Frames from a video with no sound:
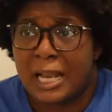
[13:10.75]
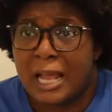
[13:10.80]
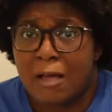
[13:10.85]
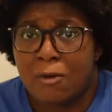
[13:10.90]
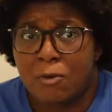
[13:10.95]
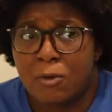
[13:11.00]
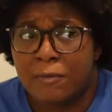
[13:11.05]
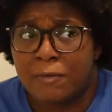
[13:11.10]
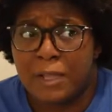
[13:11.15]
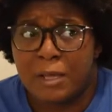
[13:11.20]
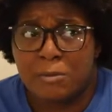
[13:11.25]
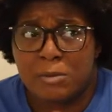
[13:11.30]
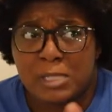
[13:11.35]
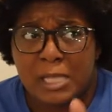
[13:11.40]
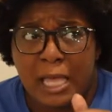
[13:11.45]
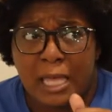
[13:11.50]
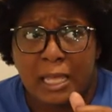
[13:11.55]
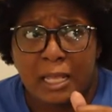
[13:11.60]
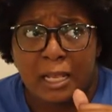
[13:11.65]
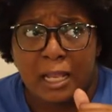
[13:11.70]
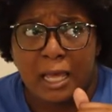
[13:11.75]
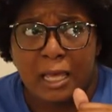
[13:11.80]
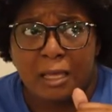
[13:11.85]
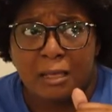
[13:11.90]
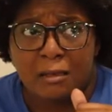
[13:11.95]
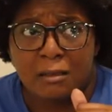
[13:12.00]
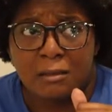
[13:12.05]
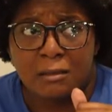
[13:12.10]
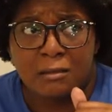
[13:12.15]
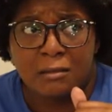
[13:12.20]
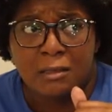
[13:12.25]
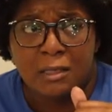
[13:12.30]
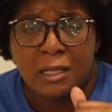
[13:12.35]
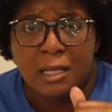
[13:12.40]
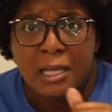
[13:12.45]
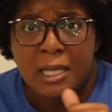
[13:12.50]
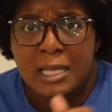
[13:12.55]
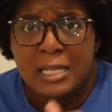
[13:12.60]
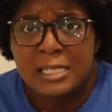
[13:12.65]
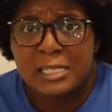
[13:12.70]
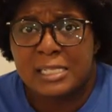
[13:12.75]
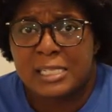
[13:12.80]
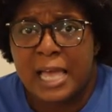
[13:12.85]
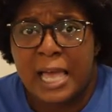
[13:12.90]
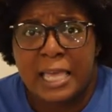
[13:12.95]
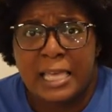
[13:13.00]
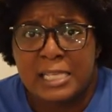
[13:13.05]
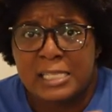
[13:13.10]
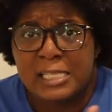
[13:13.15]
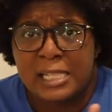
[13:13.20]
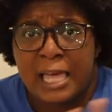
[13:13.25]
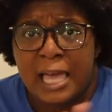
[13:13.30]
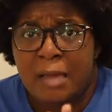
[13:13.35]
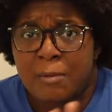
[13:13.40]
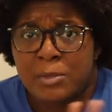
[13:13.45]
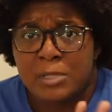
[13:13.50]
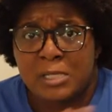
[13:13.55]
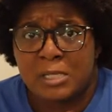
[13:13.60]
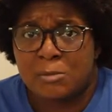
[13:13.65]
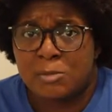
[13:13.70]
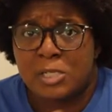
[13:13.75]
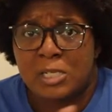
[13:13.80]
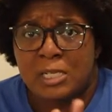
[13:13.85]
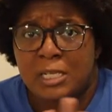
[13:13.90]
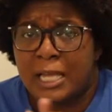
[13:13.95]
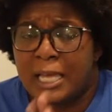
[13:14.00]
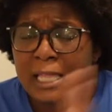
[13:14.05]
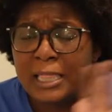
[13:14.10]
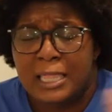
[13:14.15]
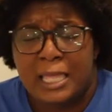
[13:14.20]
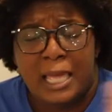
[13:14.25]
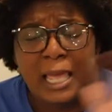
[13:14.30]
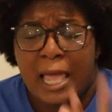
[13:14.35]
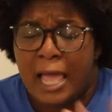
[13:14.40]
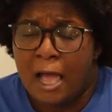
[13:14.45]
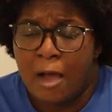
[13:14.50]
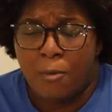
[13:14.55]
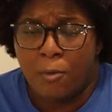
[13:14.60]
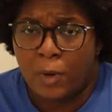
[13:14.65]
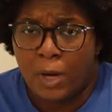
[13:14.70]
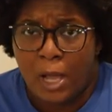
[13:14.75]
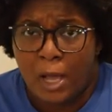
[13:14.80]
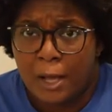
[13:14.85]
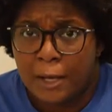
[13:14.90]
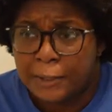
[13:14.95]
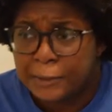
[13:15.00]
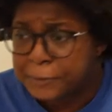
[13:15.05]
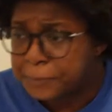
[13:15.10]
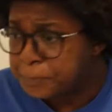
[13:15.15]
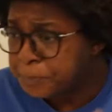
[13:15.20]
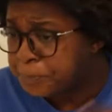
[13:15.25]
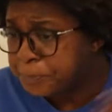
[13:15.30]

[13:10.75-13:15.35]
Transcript: I don't know if they was like in like a science lab or some shit like that. I don't recall.